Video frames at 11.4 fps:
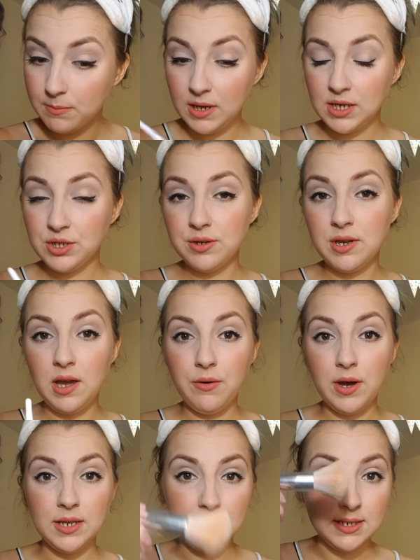Make sure you go
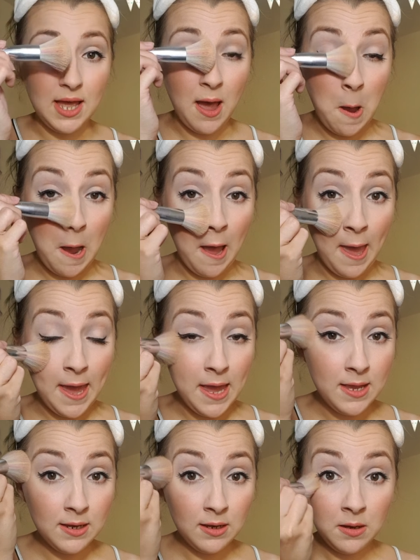under the eye
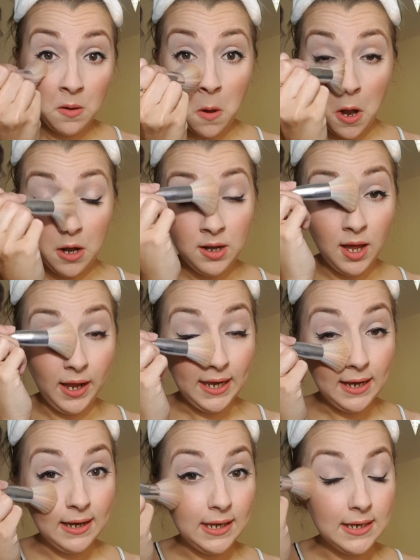
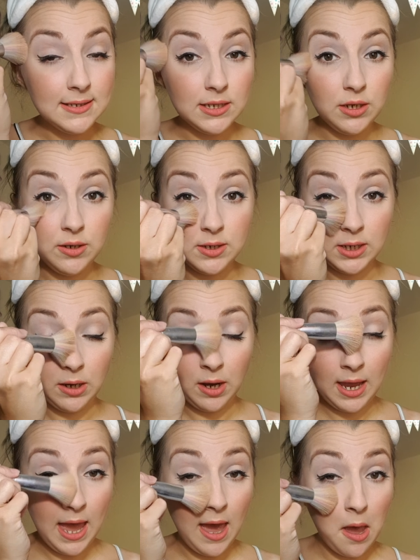lightly so you don't
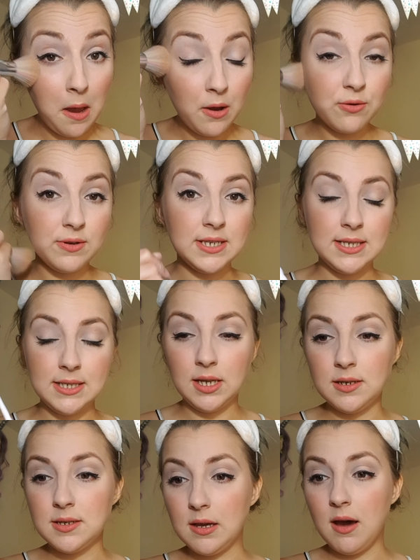get creases
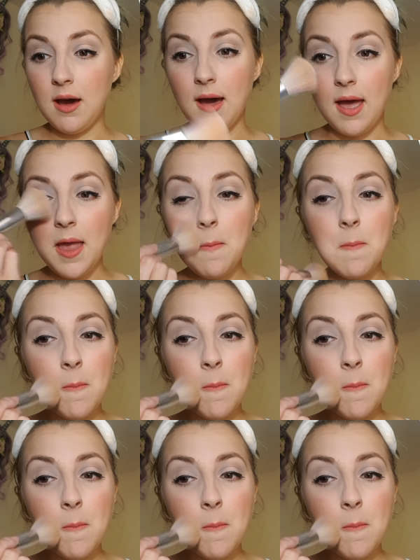under the eye.